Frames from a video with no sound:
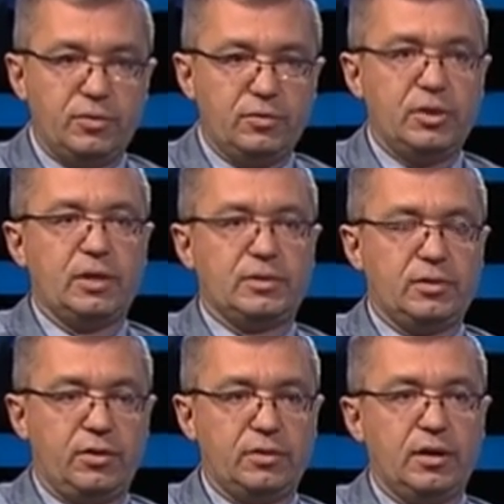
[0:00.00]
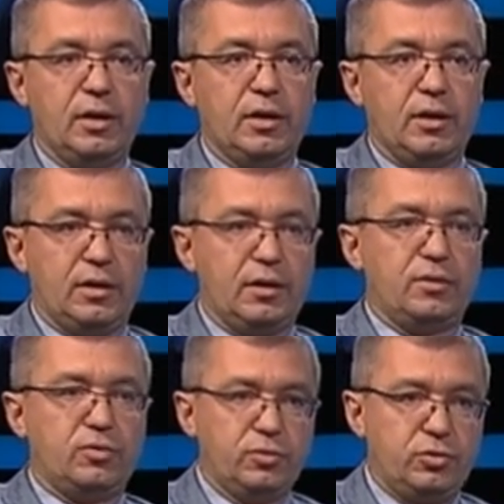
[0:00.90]
You just not uh,
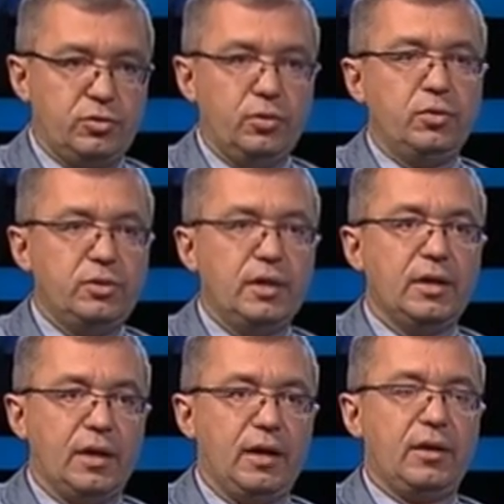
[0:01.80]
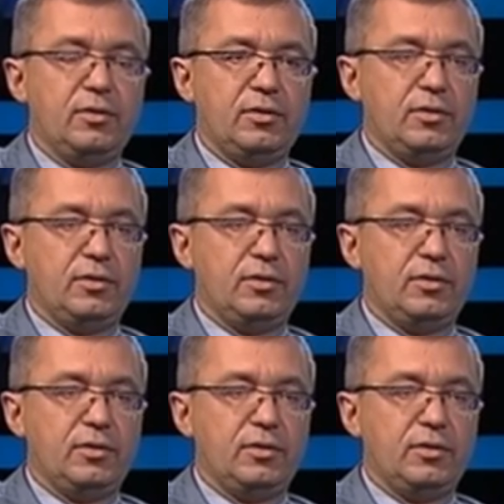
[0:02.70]
to shoot, uh, uh,